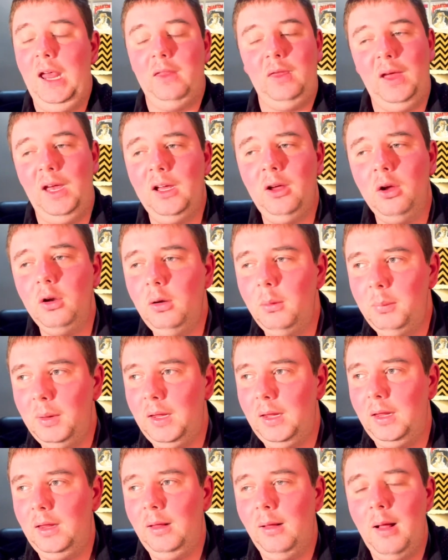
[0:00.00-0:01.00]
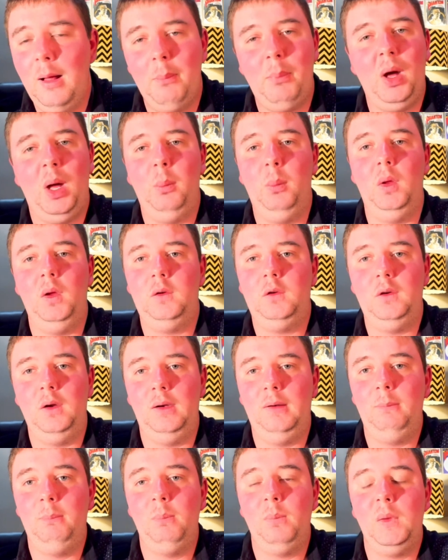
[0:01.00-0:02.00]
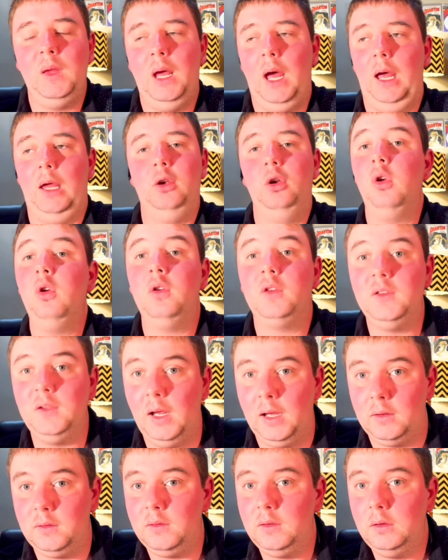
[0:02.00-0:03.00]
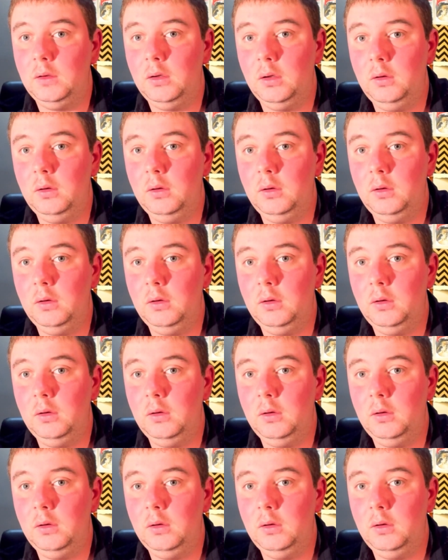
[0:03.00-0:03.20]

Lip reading: they're going to be publishing a new set,